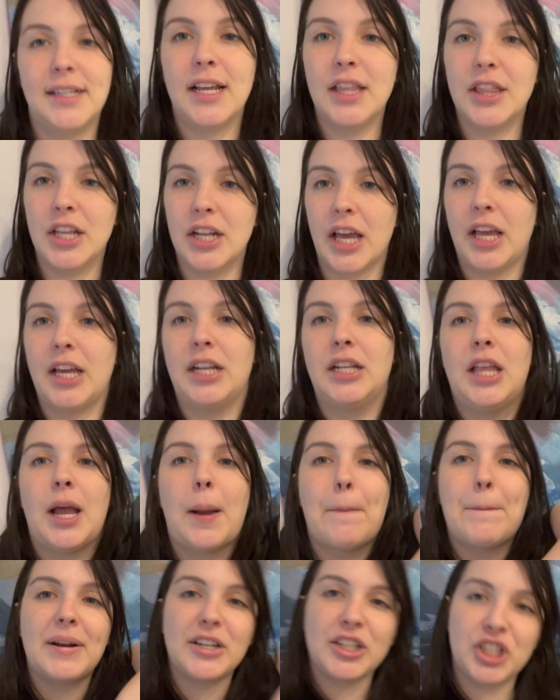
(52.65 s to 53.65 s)
And then I can like
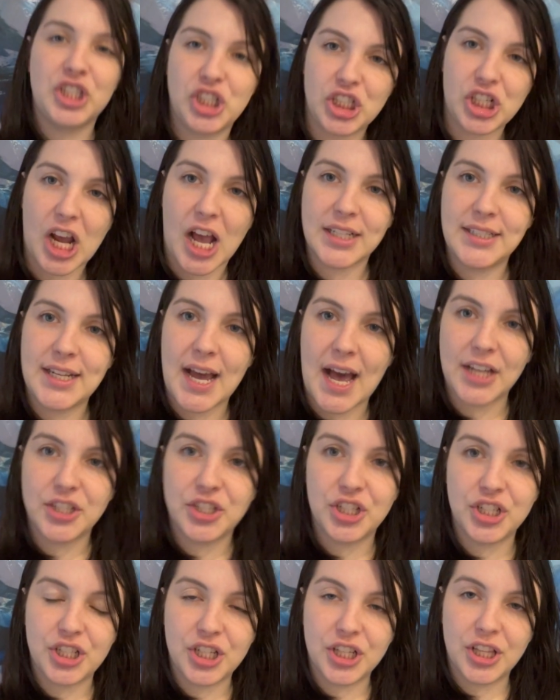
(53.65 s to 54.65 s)

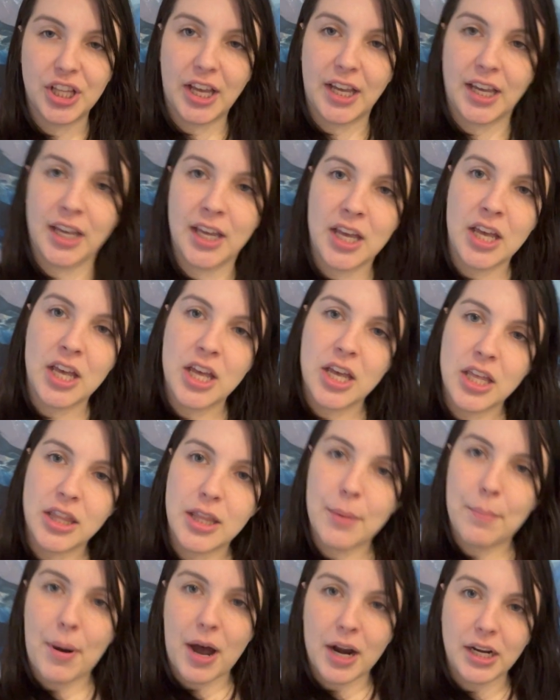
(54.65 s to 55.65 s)
attach it to like
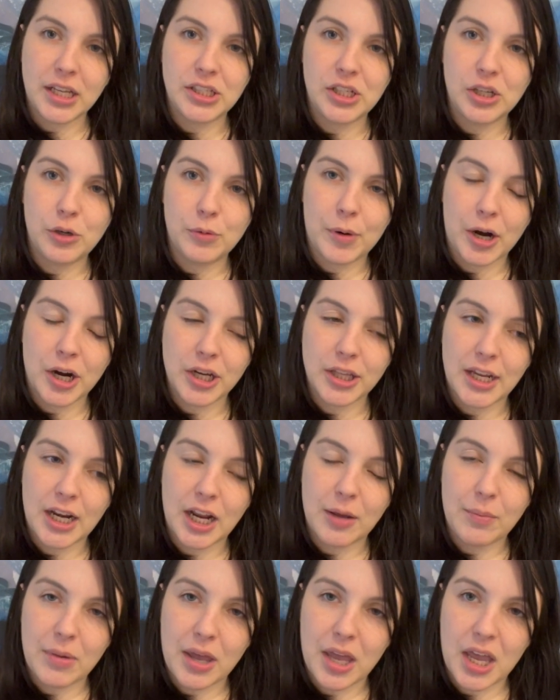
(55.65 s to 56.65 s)
the bodysuit part that
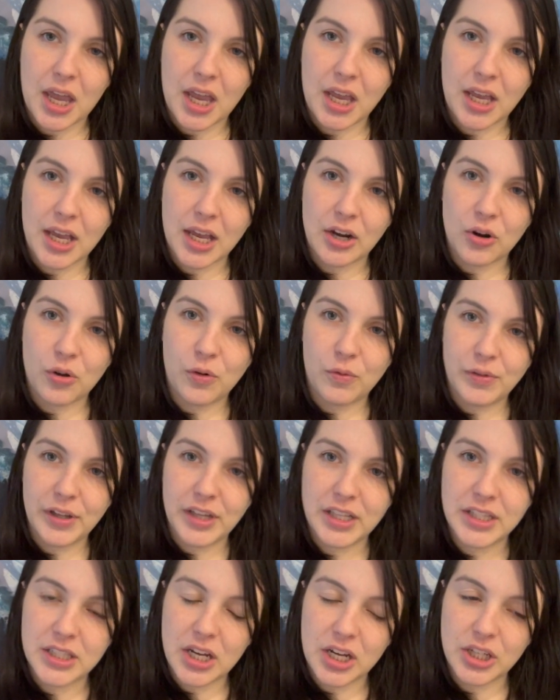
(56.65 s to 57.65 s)
I make and
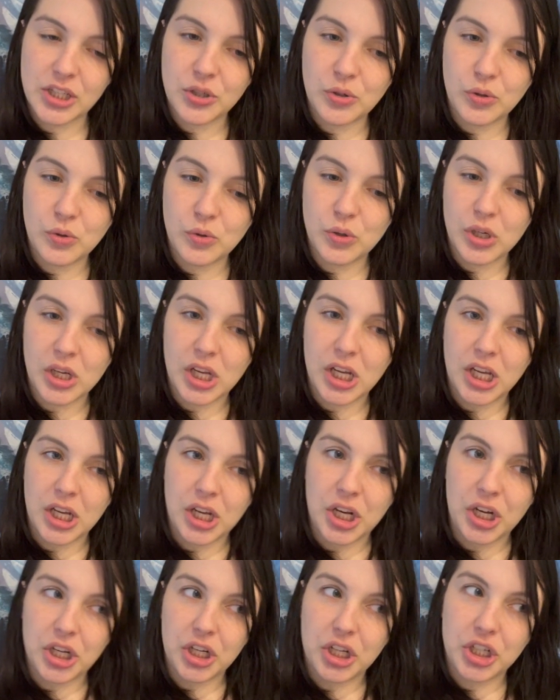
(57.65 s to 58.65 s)
hopefully it's not too
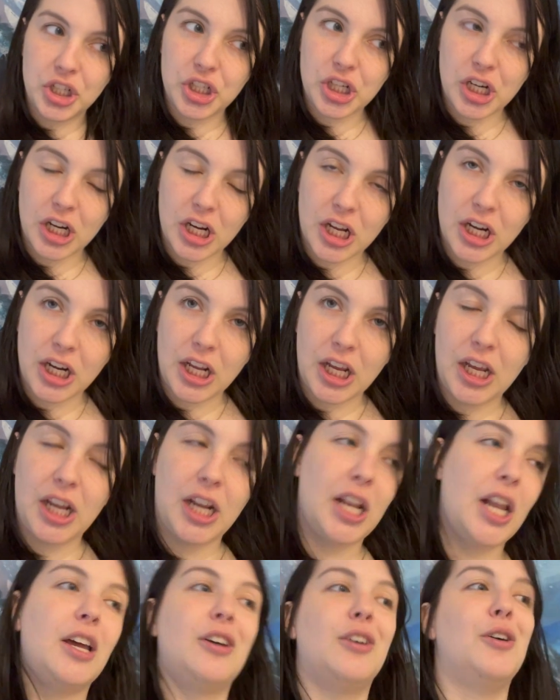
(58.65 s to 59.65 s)

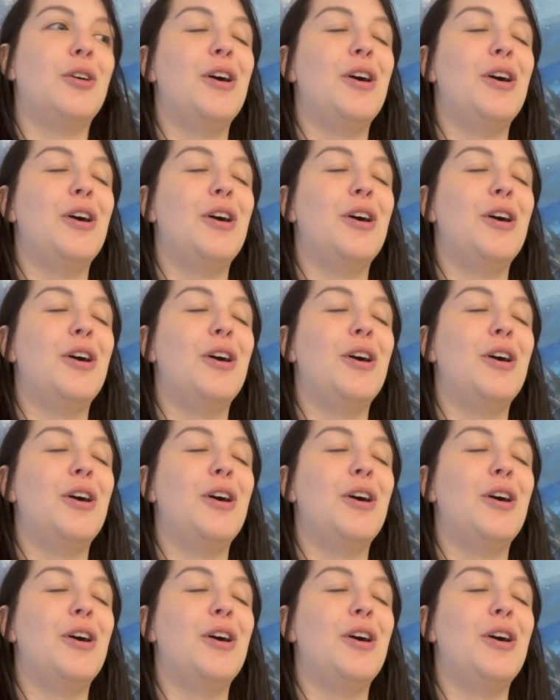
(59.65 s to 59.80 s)
slutty, like